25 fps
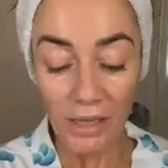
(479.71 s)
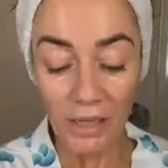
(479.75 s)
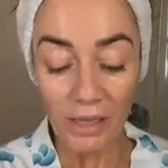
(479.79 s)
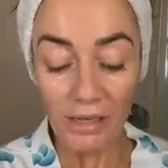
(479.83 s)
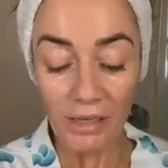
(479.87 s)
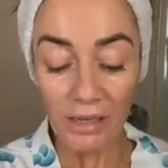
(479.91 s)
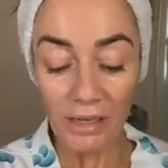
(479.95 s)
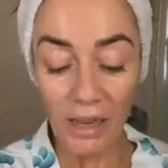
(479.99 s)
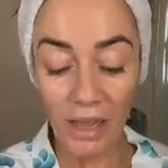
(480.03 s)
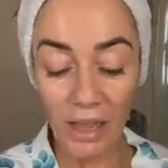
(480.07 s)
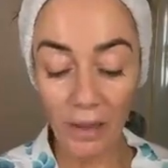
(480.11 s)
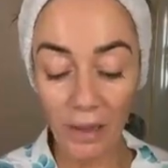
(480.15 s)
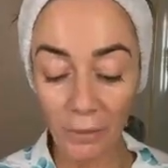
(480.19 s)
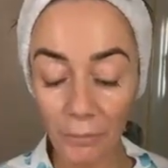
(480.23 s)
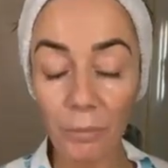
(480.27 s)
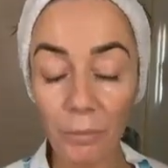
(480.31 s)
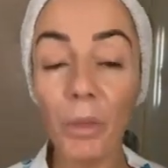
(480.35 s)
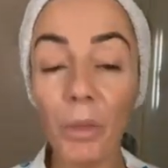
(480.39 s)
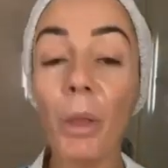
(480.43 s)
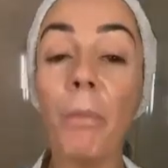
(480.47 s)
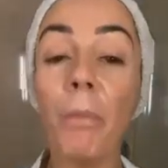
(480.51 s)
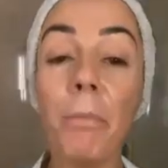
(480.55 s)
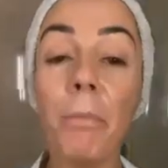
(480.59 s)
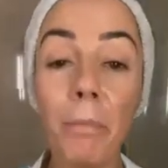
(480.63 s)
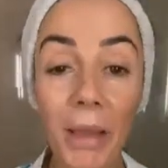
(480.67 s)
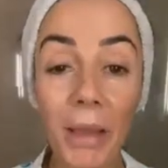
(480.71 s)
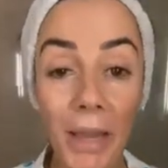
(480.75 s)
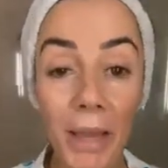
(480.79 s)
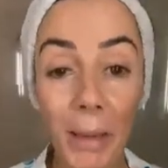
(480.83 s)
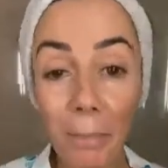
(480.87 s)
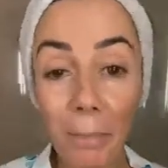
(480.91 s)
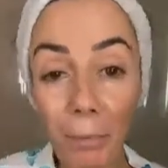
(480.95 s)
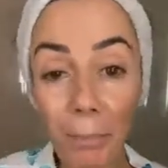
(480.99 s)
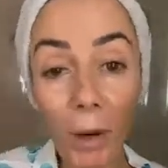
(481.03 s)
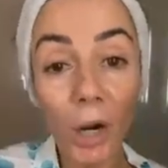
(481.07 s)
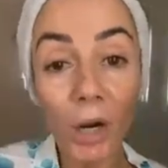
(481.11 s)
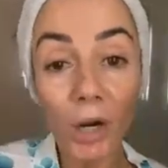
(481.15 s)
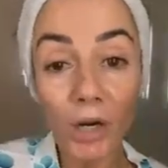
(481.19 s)
Now,
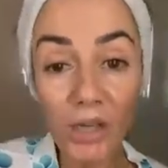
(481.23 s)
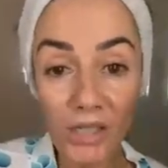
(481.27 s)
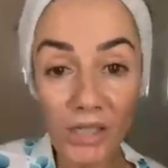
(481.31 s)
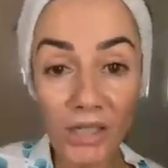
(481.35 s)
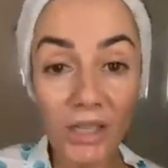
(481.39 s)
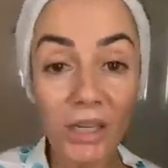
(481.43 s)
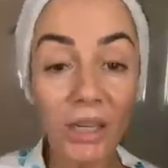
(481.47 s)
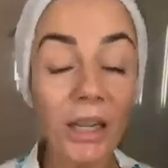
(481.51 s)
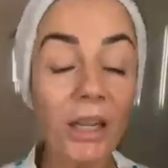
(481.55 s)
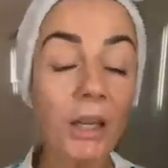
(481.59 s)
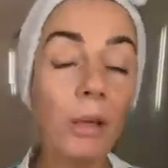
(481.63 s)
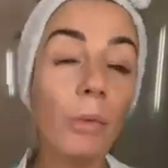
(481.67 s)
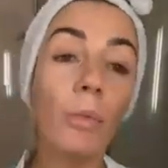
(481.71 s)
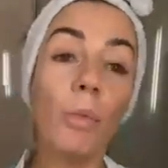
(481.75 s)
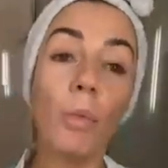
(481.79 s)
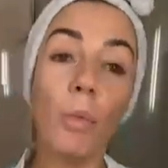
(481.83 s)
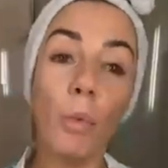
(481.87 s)
me personally,